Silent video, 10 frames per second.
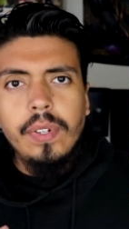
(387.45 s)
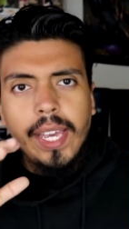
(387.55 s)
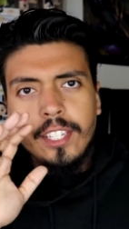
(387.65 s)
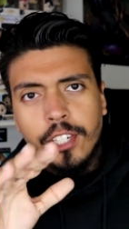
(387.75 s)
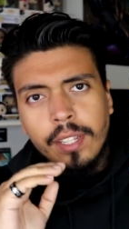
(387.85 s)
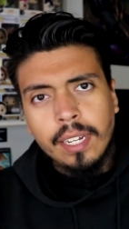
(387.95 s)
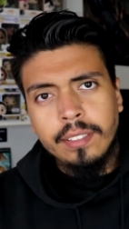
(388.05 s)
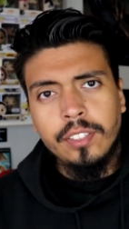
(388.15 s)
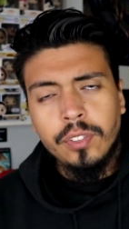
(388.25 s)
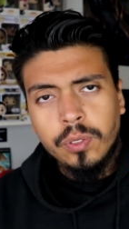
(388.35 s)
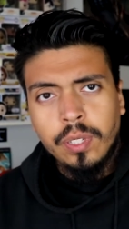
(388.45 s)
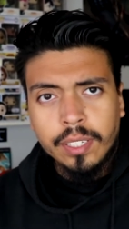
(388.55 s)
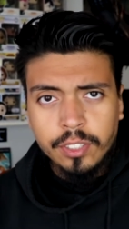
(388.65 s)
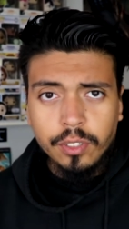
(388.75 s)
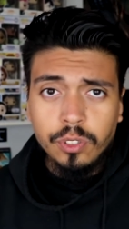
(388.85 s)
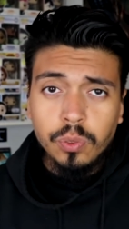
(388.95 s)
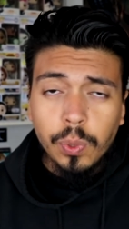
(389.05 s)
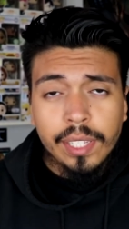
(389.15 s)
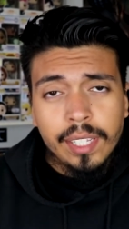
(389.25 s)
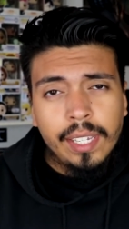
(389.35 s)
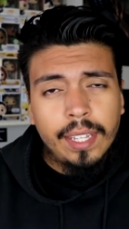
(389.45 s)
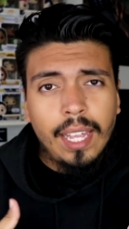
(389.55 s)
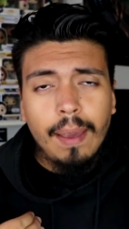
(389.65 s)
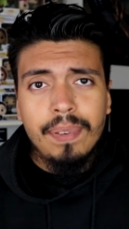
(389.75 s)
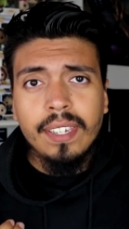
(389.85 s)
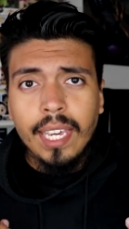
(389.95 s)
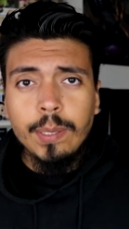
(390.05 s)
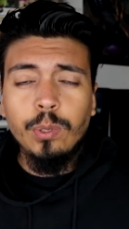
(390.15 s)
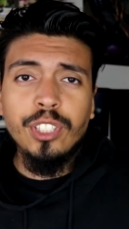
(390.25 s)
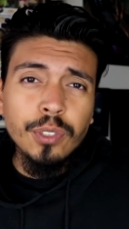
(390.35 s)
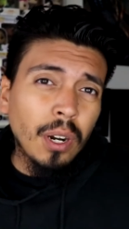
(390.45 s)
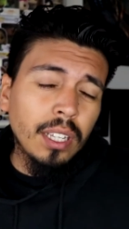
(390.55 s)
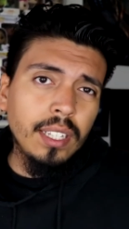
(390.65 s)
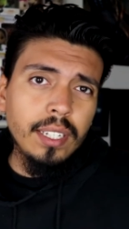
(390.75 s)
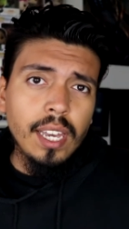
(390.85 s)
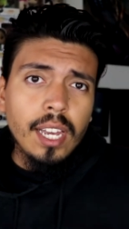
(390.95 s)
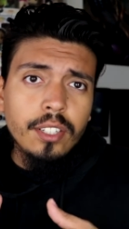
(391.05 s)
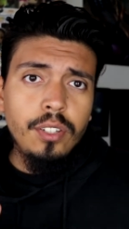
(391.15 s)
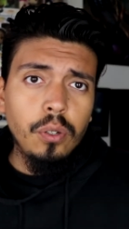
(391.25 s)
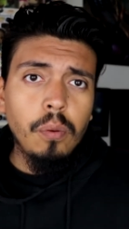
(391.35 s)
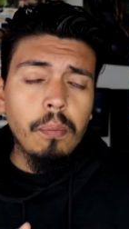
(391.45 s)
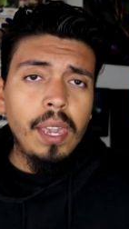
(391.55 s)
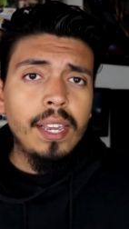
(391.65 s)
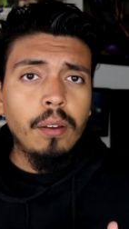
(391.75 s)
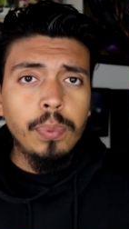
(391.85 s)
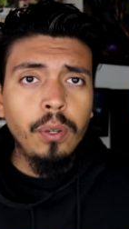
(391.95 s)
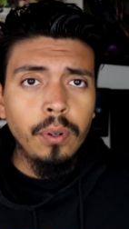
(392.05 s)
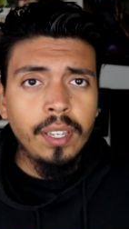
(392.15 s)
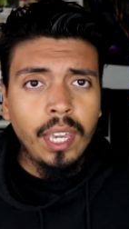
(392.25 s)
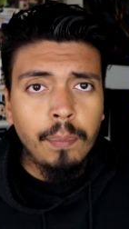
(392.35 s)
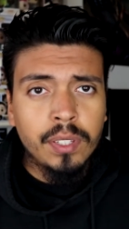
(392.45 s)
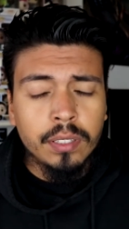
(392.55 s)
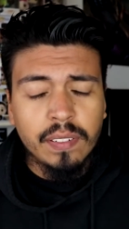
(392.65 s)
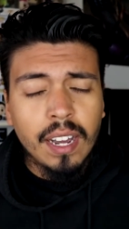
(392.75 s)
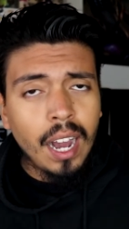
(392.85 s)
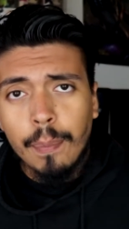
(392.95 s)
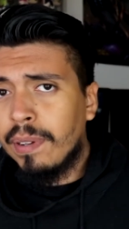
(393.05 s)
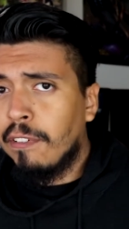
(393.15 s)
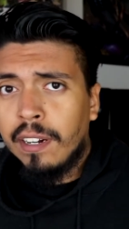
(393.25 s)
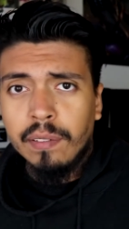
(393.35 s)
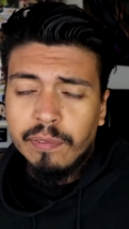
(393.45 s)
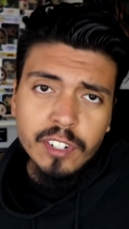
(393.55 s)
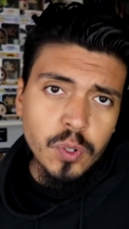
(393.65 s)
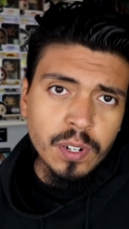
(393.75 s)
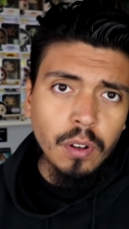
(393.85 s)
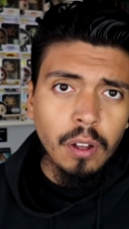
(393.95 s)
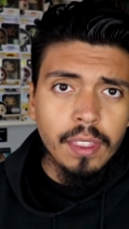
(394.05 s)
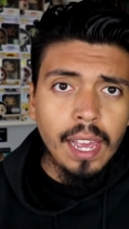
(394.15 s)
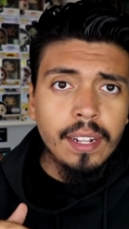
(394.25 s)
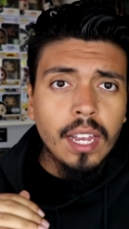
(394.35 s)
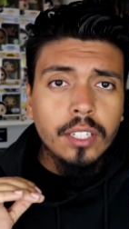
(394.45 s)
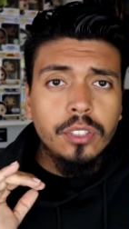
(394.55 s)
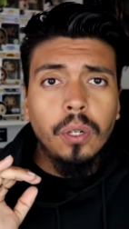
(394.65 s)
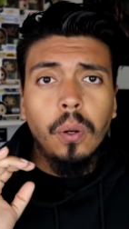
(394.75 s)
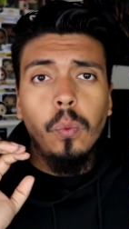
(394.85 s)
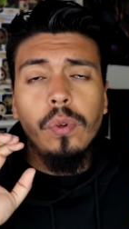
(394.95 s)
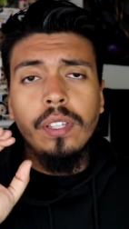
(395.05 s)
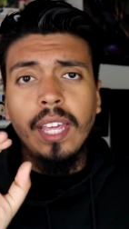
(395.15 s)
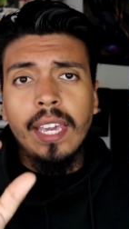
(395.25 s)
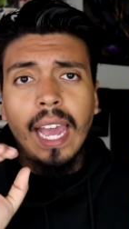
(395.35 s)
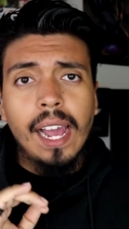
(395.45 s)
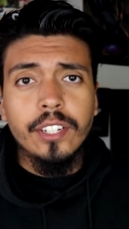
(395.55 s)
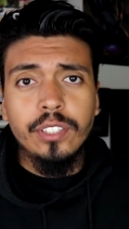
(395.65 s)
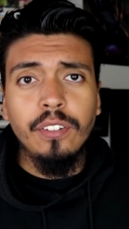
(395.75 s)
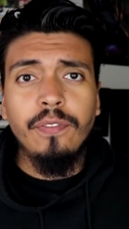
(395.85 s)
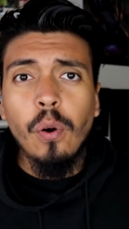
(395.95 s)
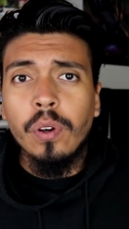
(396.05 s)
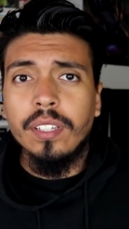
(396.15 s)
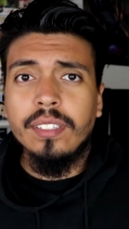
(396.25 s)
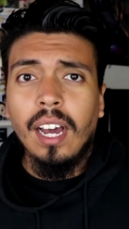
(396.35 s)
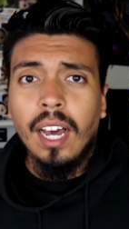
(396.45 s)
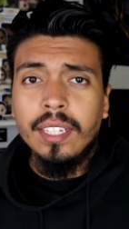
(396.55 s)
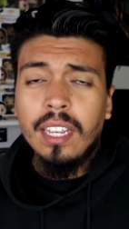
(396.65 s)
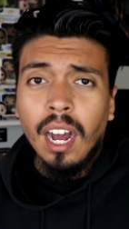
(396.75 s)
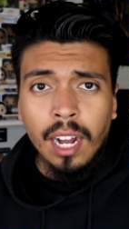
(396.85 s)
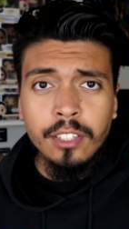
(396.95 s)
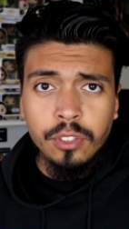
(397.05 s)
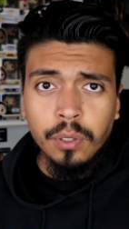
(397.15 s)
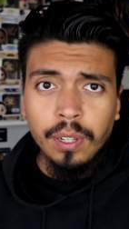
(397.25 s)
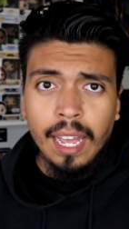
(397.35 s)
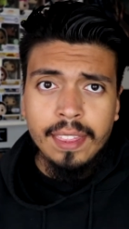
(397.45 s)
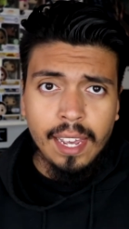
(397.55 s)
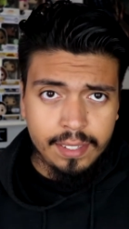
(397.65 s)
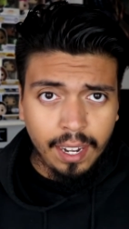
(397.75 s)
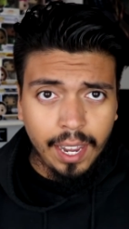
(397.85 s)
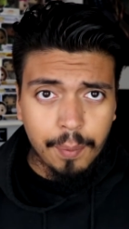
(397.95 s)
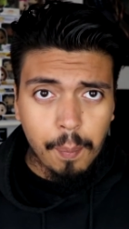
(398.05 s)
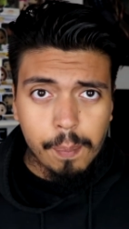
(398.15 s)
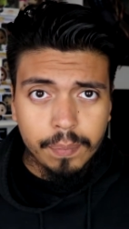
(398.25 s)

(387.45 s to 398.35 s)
In 2006, Sweeney and Epic Games were struggling to make computer games because of copyright infringement and all that, so they actually focused on console at that time.